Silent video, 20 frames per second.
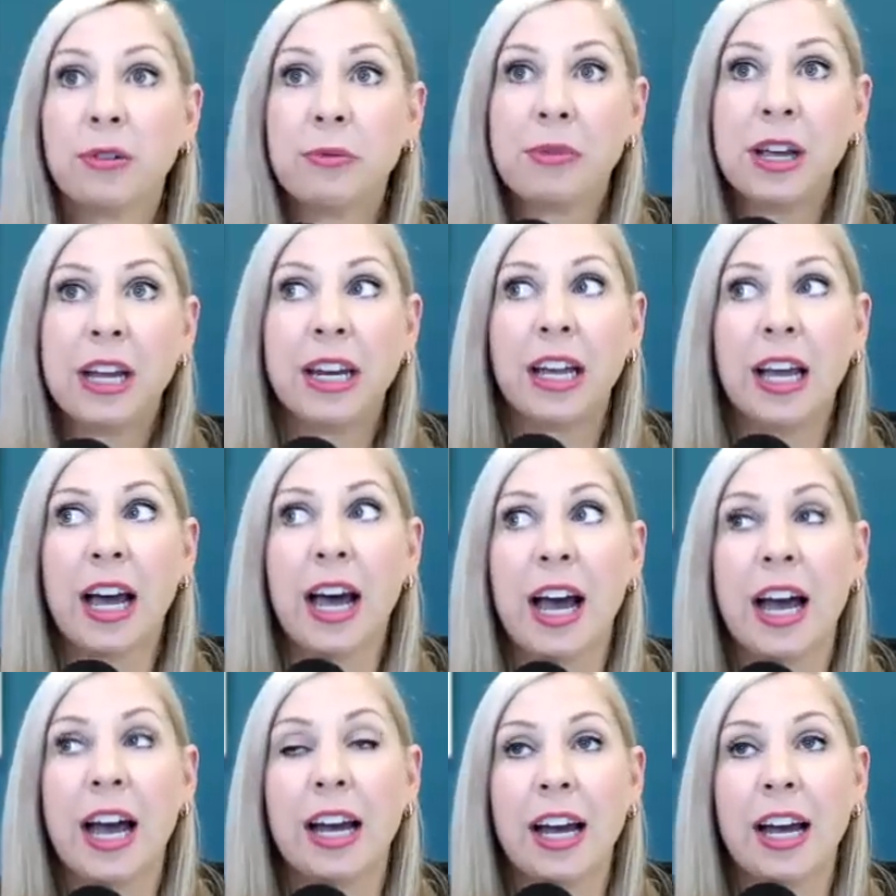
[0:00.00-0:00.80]

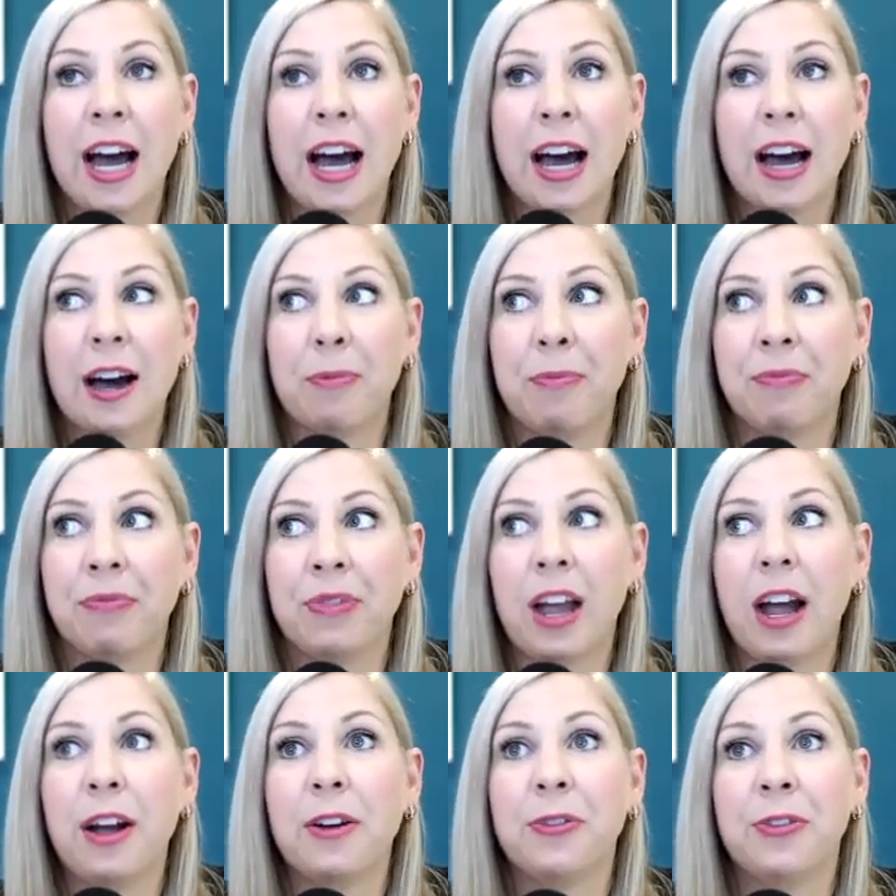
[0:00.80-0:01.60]
Media,
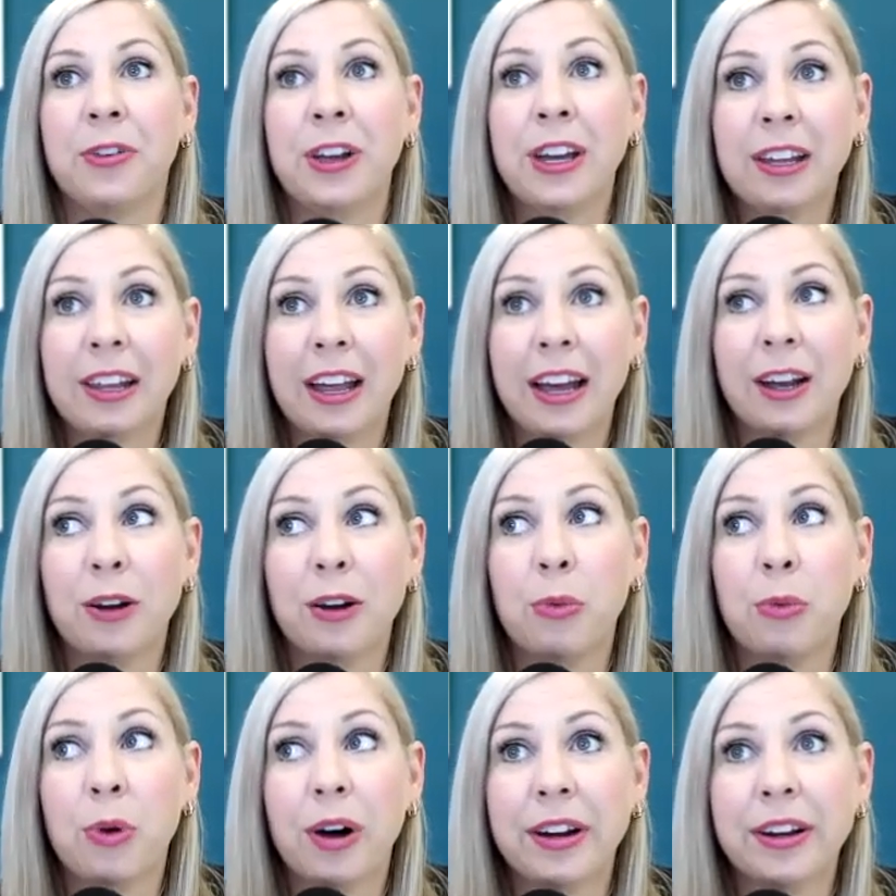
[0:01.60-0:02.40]
I feel like
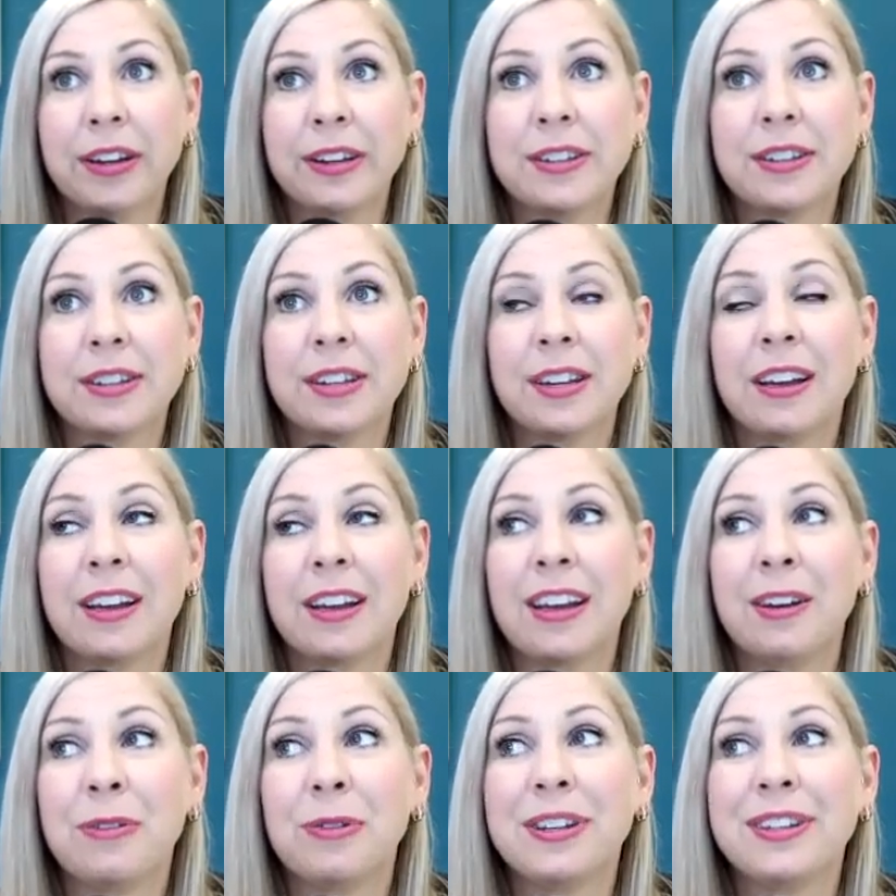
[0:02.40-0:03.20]

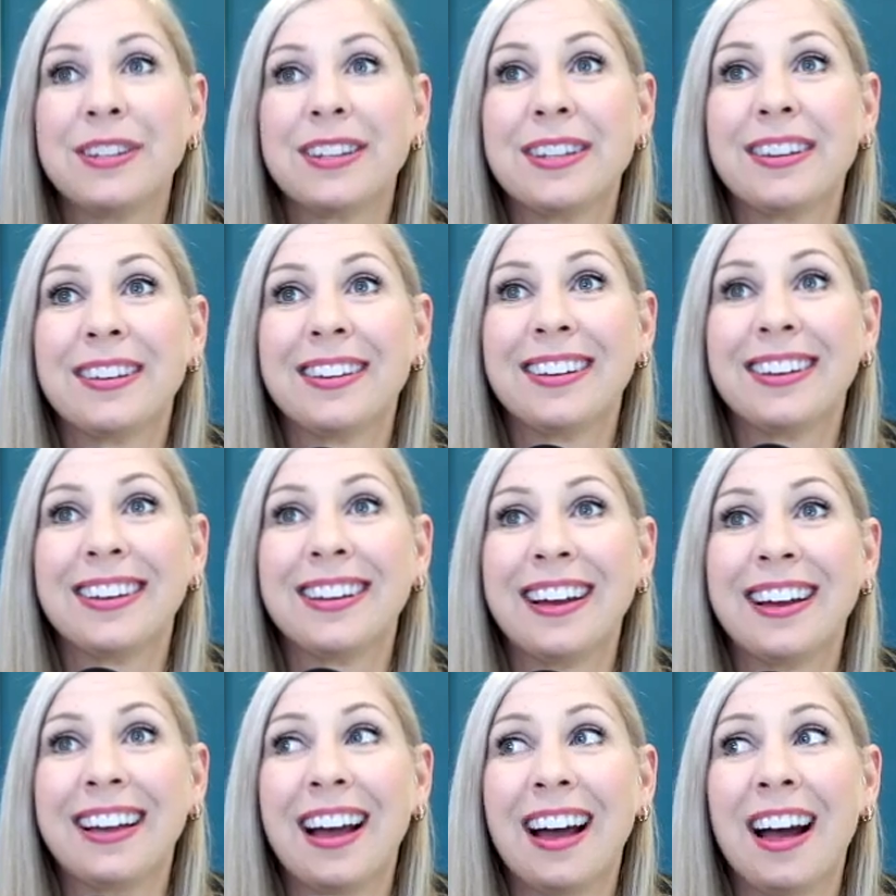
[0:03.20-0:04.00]
it was
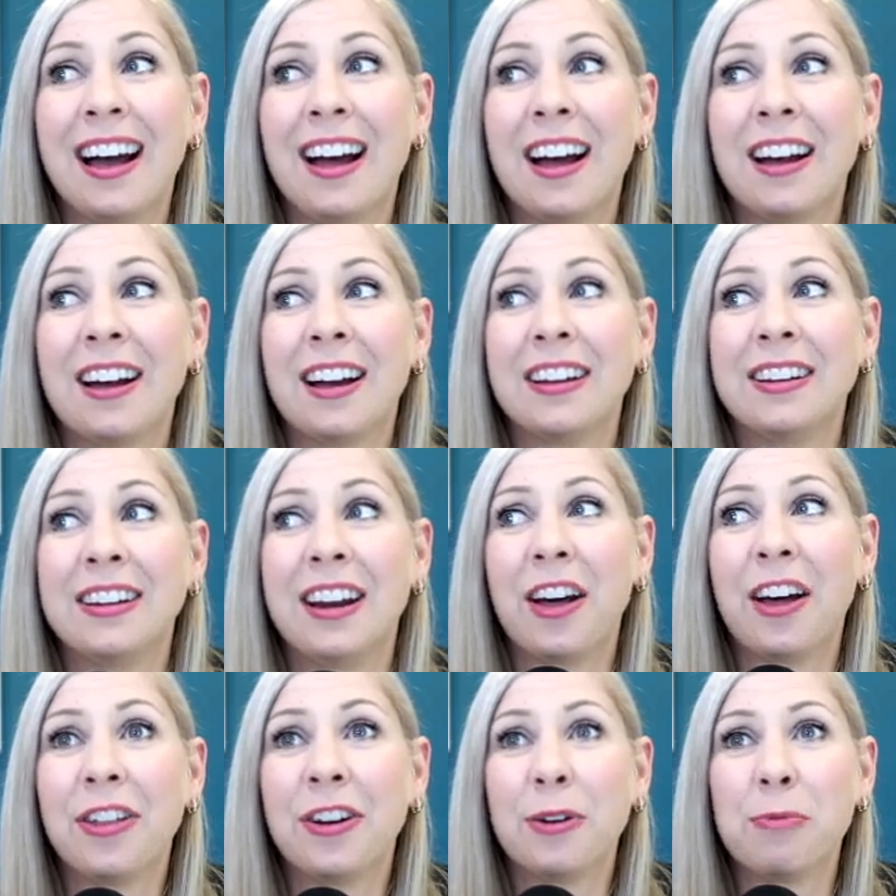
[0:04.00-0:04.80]

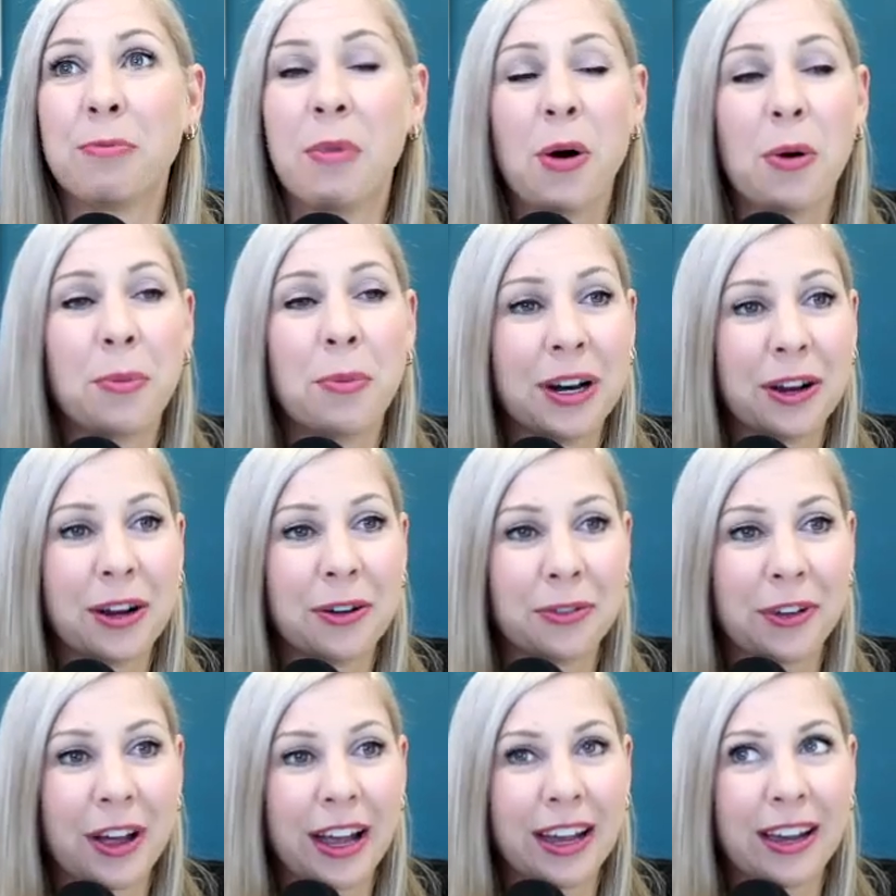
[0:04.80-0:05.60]
another moment
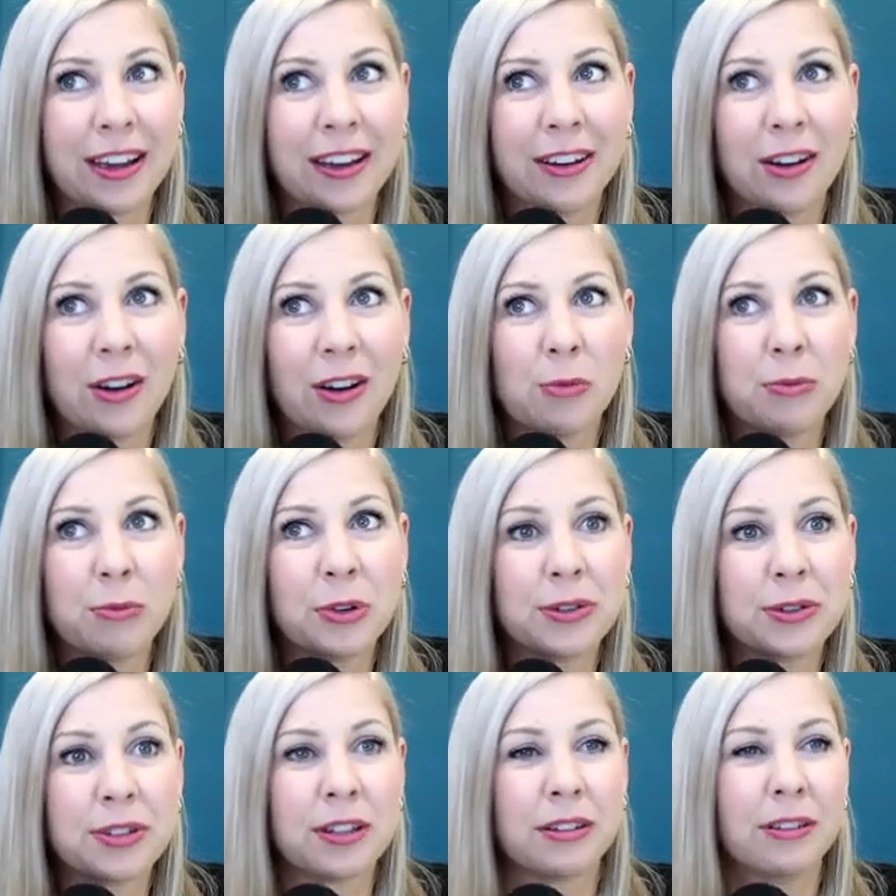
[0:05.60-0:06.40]
of like
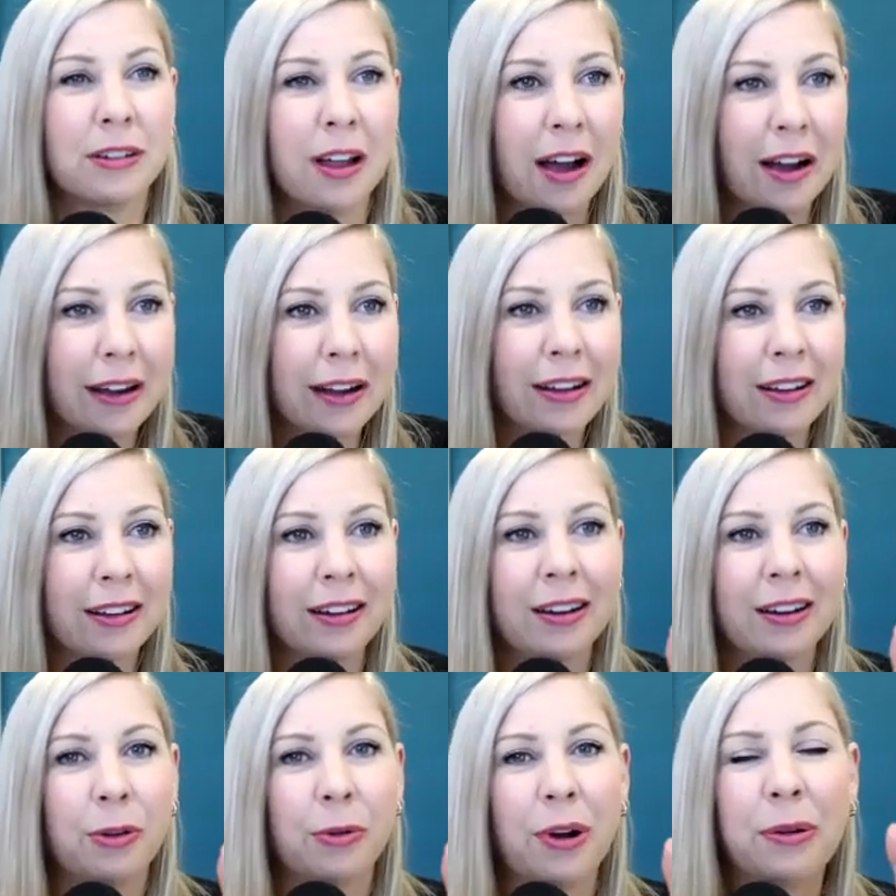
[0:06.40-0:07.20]
almost luck.
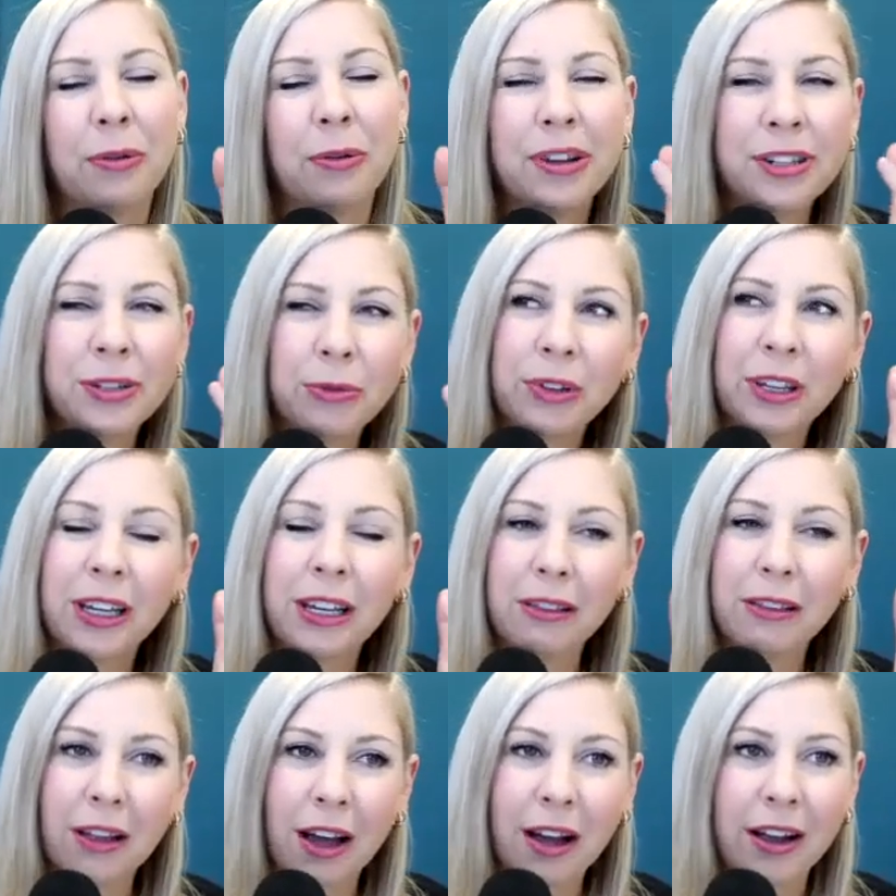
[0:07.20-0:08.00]
In a way, it wasn't really
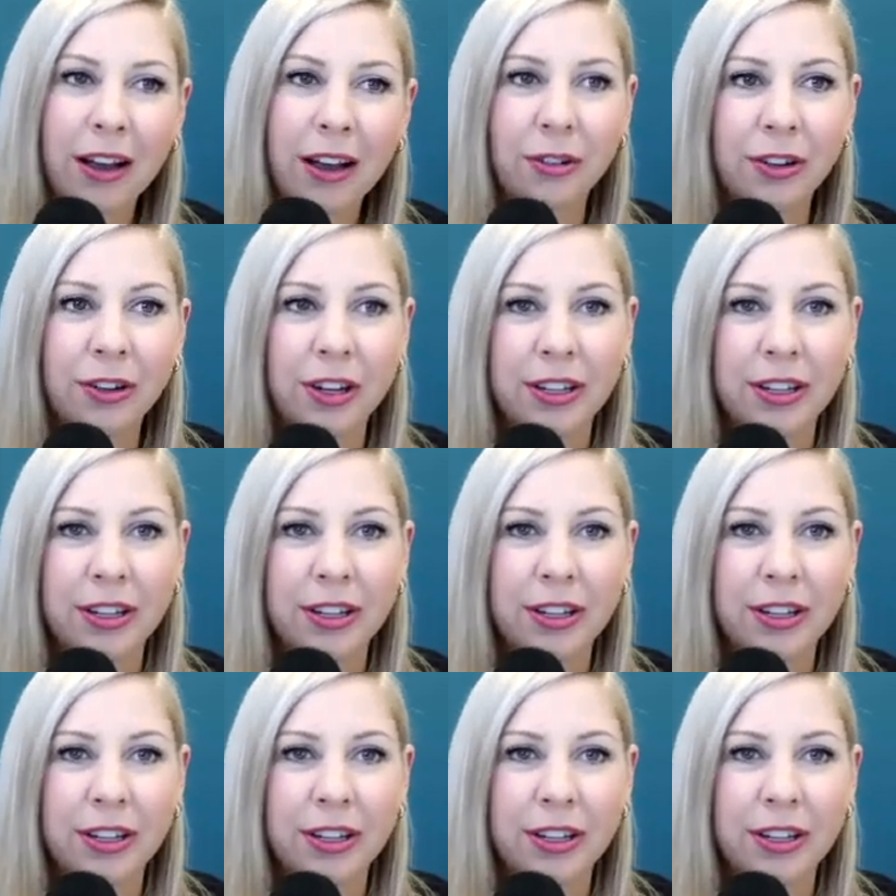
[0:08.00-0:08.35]
luck. I don't